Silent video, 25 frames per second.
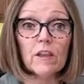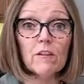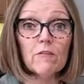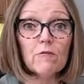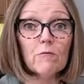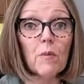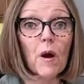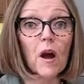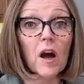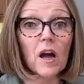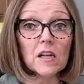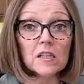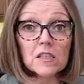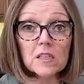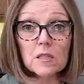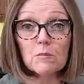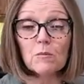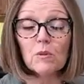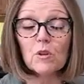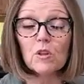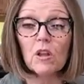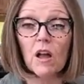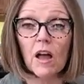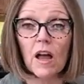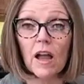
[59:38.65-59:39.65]
if
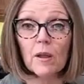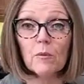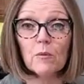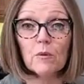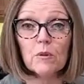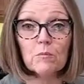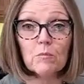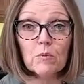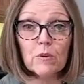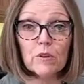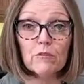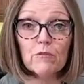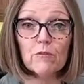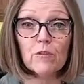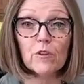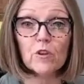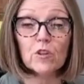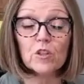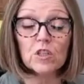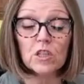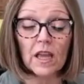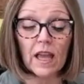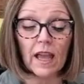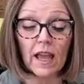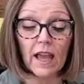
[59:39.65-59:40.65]
possible, I would
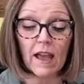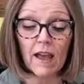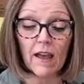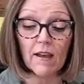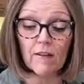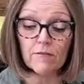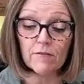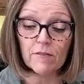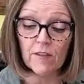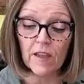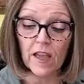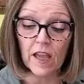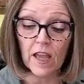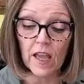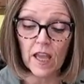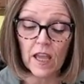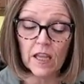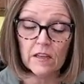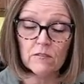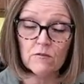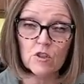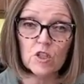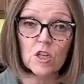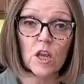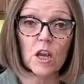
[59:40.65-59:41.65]
prefer to have
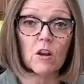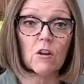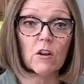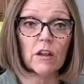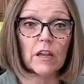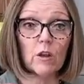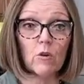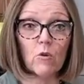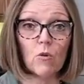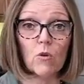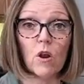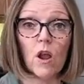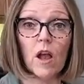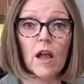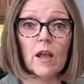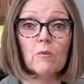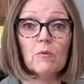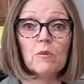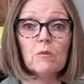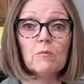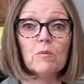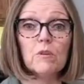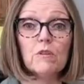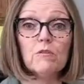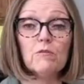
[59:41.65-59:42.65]
a cherry, or I
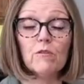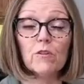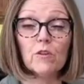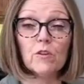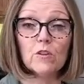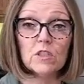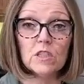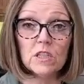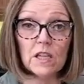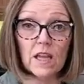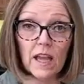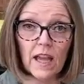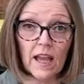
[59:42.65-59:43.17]
would prefer to